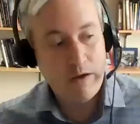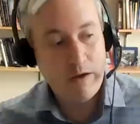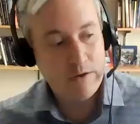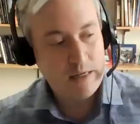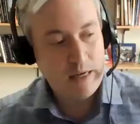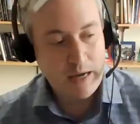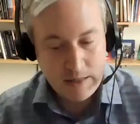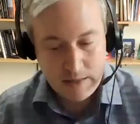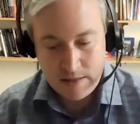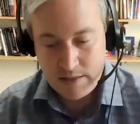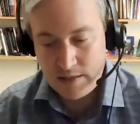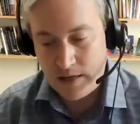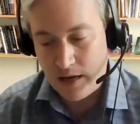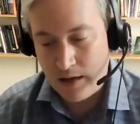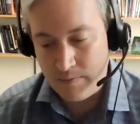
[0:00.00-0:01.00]
of those
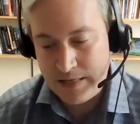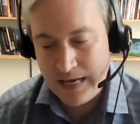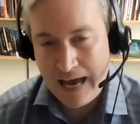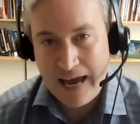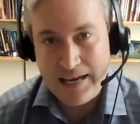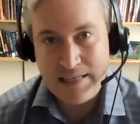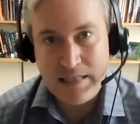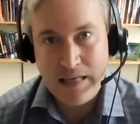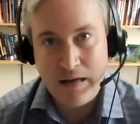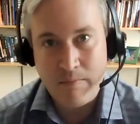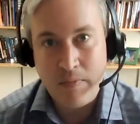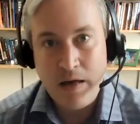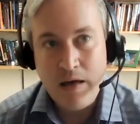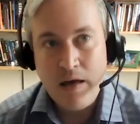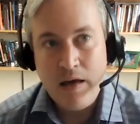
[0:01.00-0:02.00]
sites to ask them